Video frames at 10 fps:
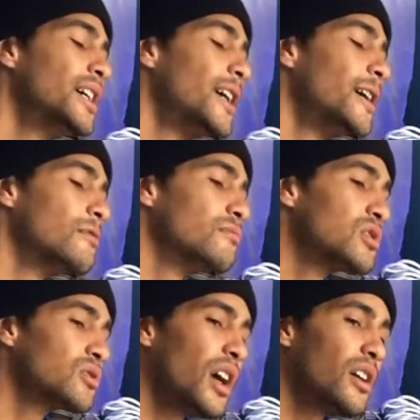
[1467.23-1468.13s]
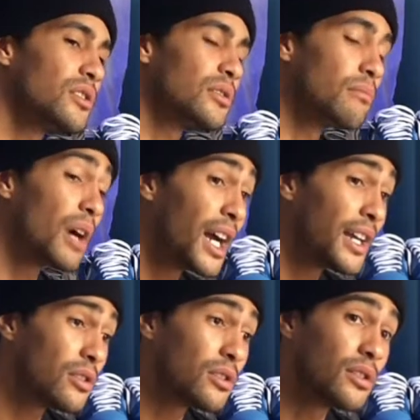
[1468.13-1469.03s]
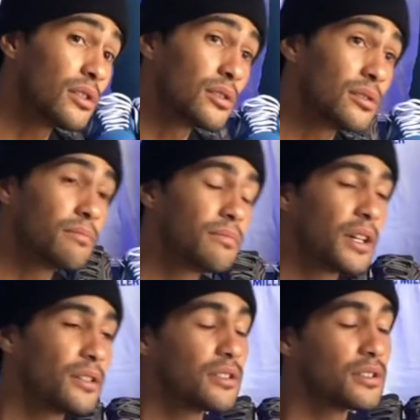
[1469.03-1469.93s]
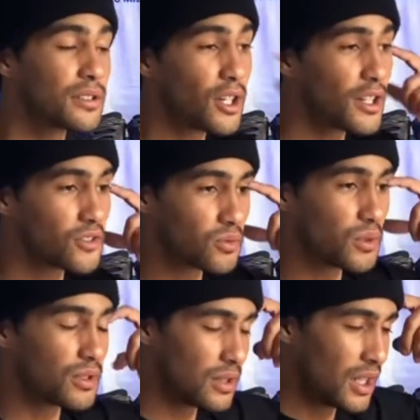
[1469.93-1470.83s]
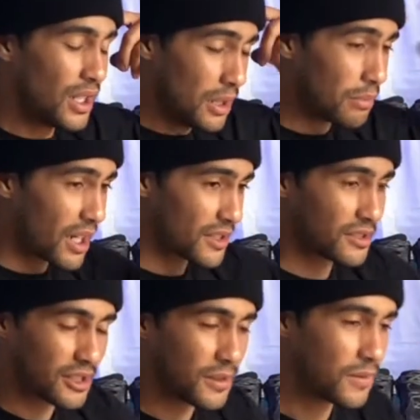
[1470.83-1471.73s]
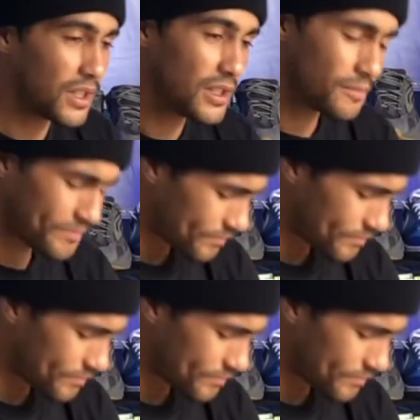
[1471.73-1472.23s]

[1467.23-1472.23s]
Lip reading: you surround your mind, your thoughts with positivity,